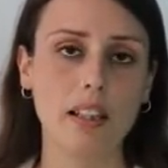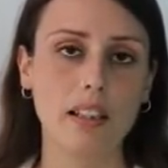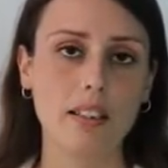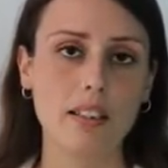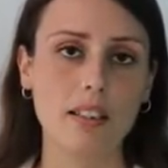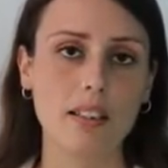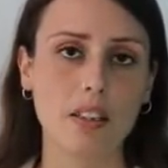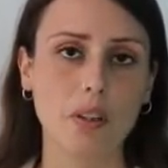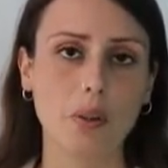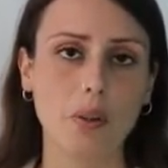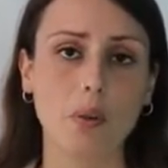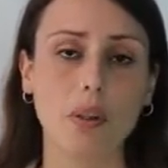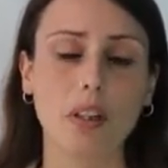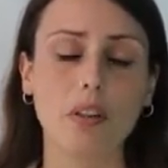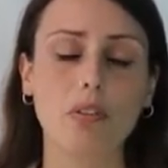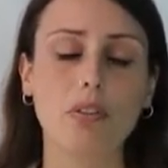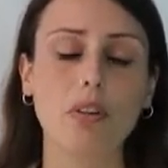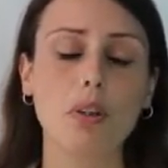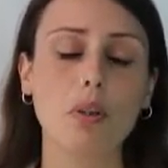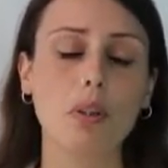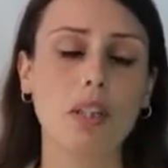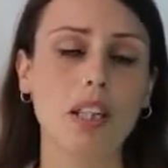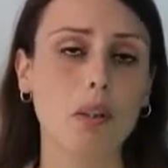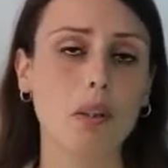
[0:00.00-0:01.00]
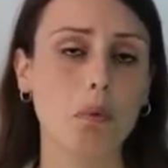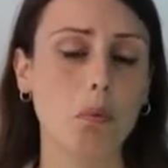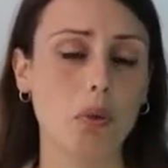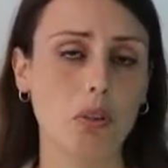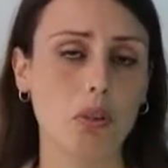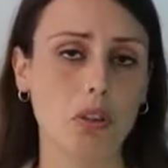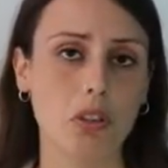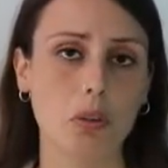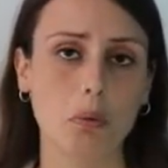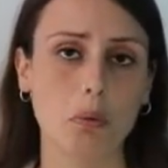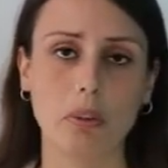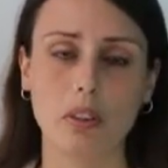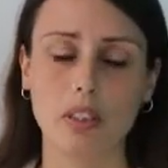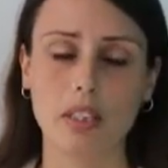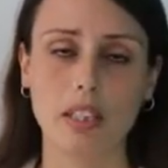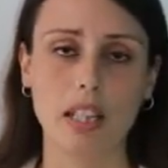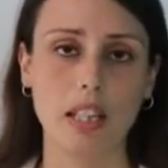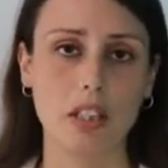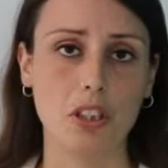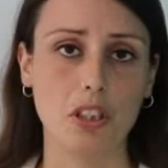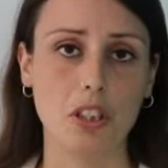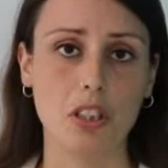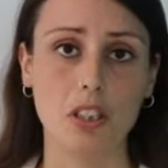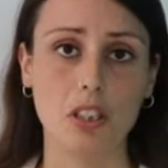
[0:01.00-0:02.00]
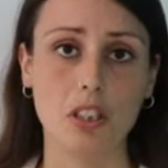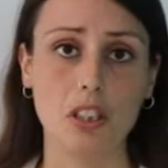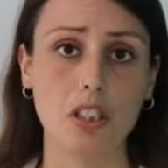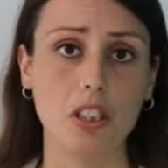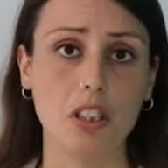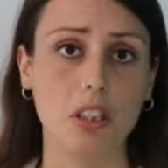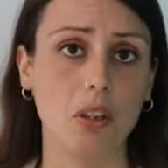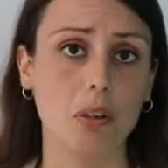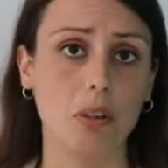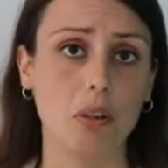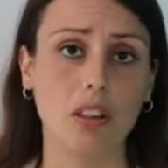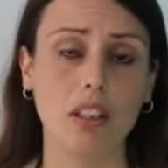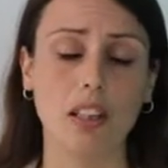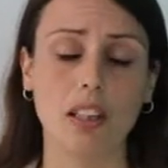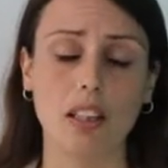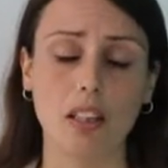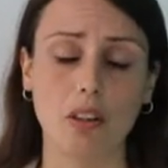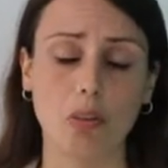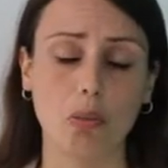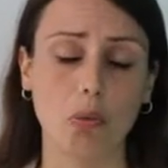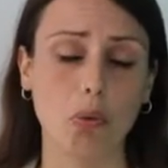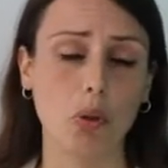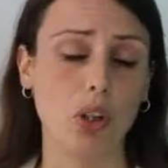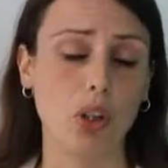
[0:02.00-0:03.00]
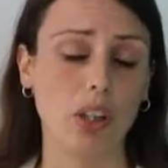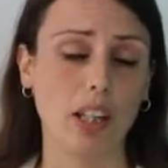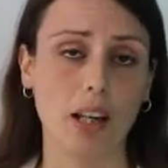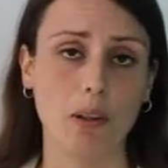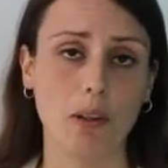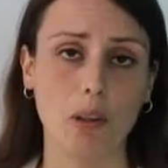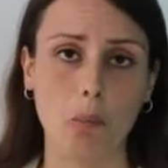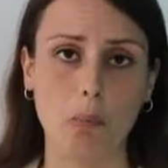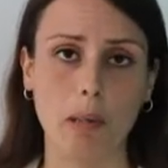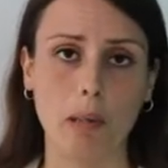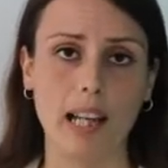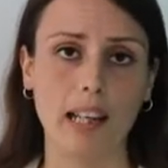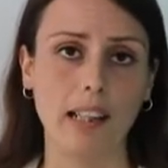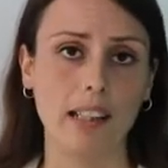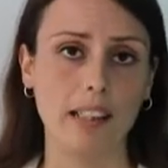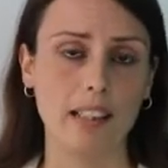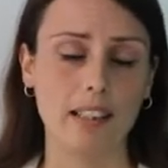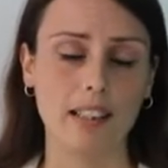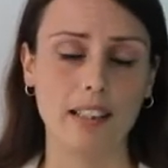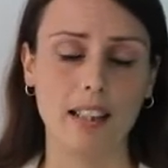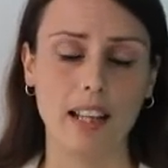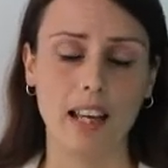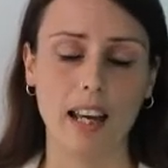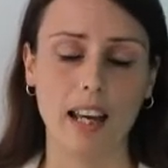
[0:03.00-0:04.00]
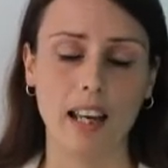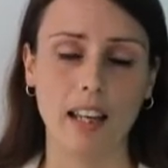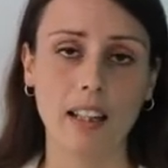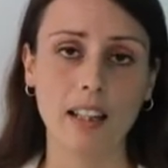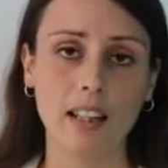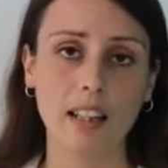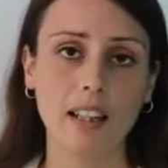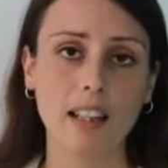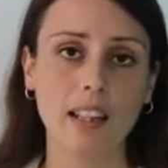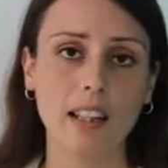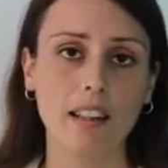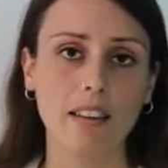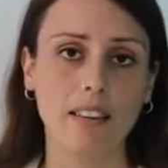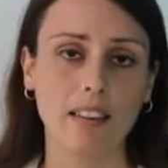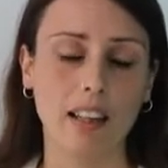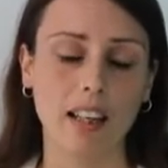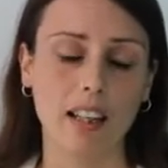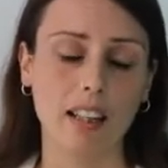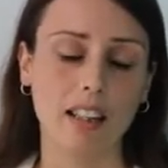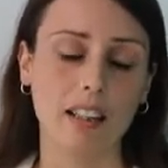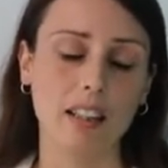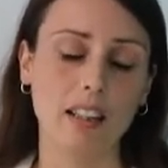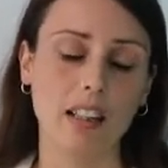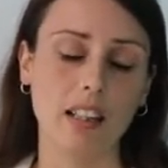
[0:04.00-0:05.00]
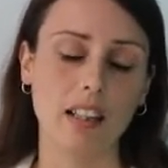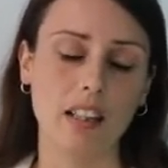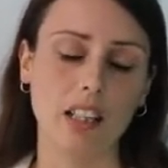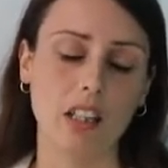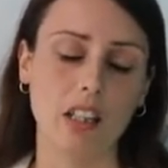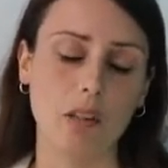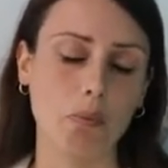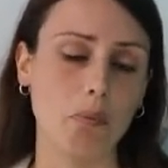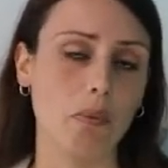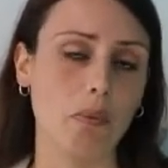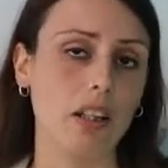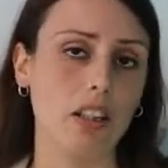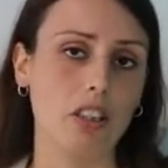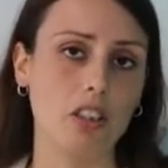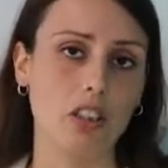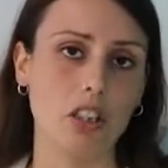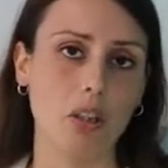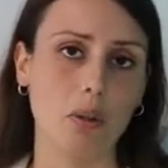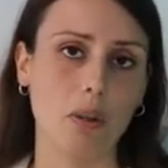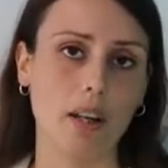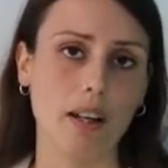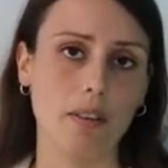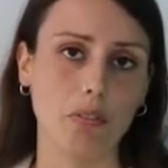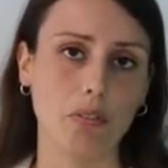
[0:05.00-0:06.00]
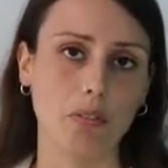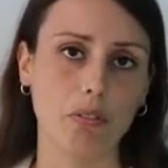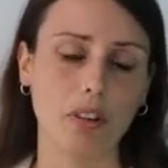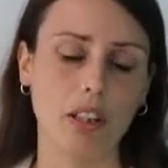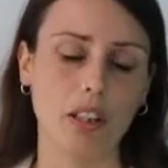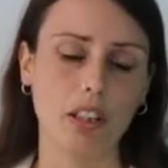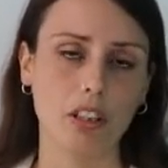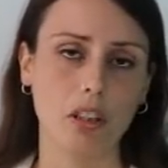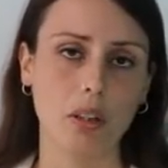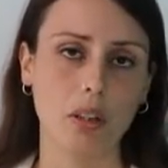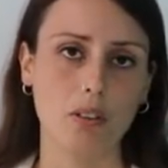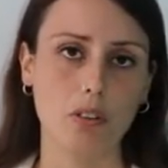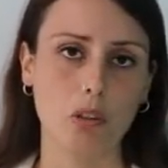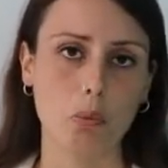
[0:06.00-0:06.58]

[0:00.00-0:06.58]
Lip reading: So if you need one-to-one sessions to kind of work out the balance there, then I do have